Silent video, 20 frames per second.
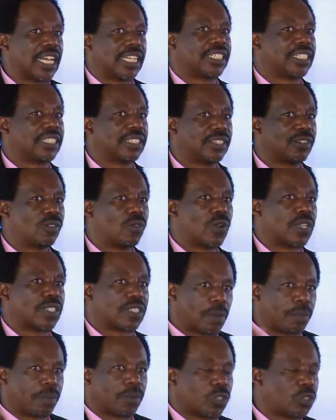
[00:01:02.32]
it that
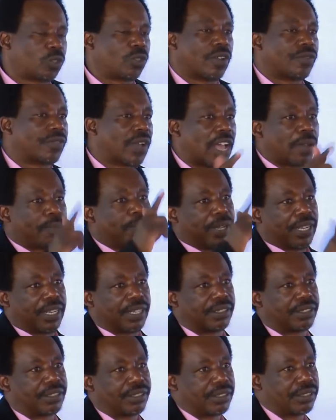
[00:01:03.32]
was supposed to have
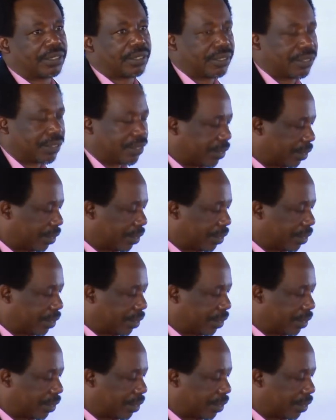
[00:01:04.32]
happened?